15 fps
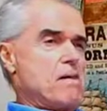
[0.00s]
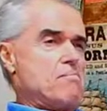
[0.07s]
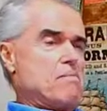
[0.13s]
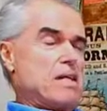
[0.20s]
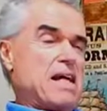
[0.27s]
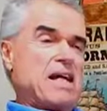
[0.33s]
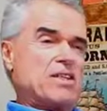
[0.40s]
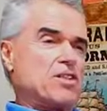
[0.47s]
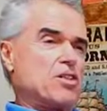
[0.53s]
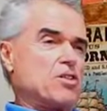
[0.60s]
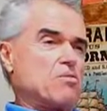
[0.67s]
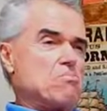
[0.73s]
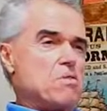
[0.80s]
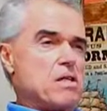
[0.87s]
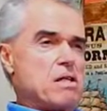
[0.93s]
but that's
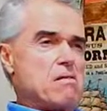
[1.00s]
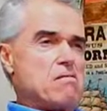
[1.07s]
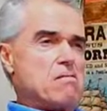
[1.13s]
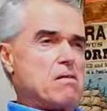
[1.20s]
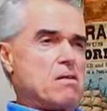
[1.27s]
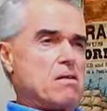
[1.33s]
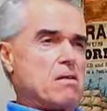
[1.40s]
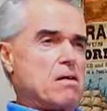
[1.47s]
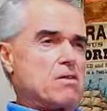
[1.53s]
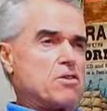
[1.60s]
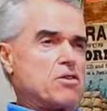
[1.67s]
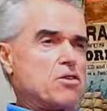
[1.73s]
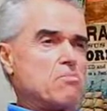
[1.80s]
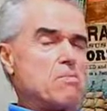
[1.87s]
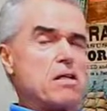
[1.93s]
just me. You know, that's
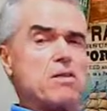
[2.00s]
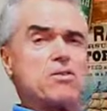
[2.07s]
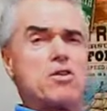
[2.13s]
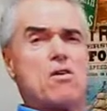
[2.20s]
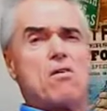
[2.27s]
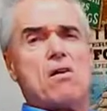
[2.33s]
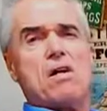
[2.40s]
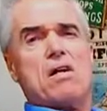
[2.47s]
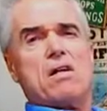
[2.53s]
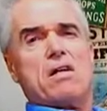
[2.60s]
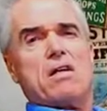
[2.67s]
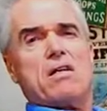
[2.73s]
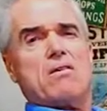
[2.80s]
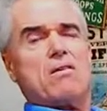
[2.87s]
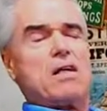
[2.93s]
just me. So,
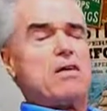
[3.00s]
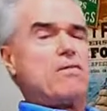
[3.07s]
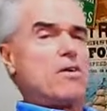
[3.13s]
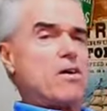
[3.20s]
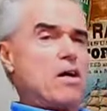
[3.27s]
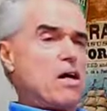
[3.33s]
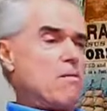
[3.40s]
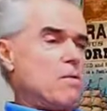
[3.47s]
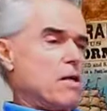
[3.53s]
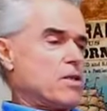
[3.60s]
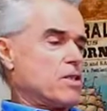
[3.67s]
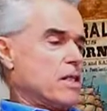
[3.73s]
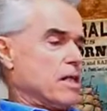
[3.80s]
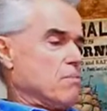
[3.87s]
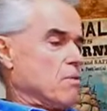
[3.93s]
you know, leave your
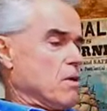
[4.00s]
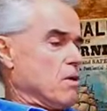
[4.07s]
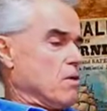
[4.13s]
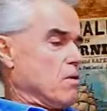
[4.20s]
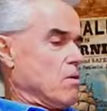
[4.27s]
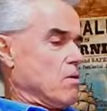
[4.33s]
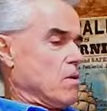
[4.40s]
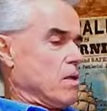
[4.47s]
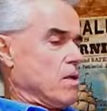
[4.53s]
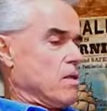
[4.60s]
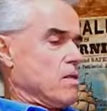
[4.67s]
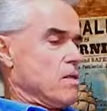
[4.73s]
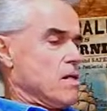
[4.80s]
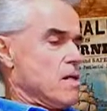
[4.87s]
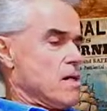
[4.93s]
comments down below
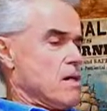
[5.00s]
and